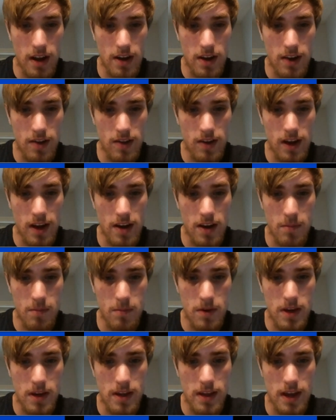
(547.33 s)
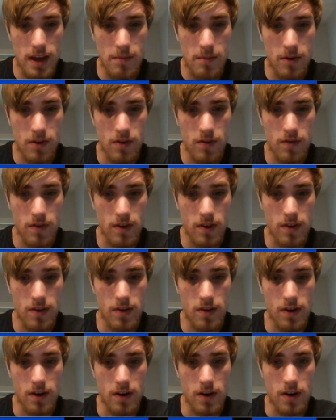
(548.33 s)
doesn't end up being that much of a
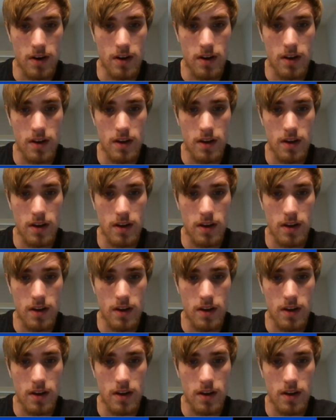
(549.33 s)
concern.